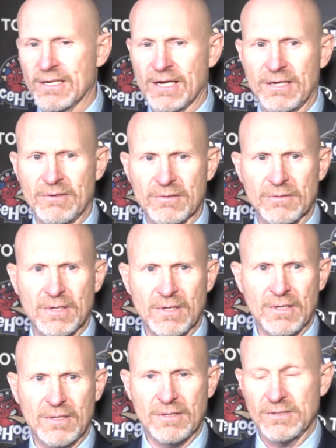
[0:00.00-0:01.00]
tonight.
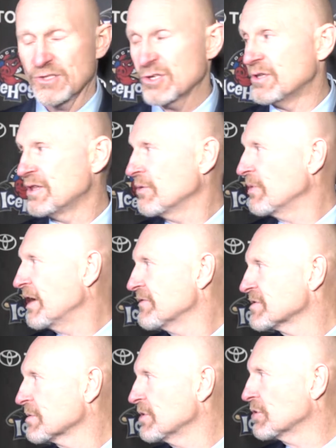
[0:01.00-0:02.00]
It's a good thing we have
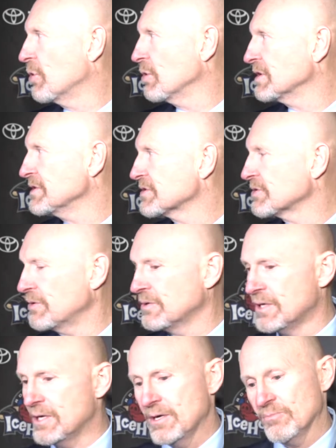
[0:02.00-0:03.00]
some good goalies. So,
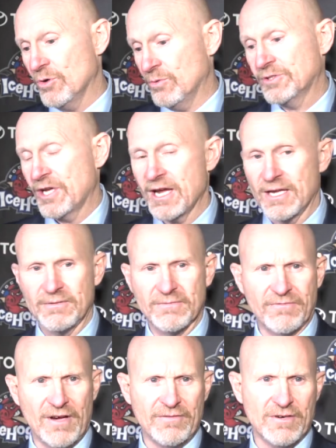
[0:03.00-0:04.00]
but we'll take it.
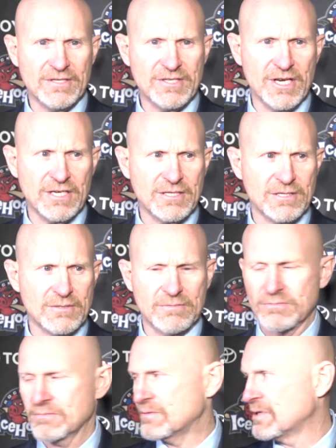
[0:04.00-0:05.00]
5 out of 6,
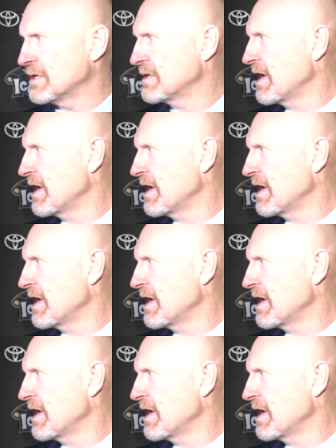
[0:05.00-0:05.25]
get a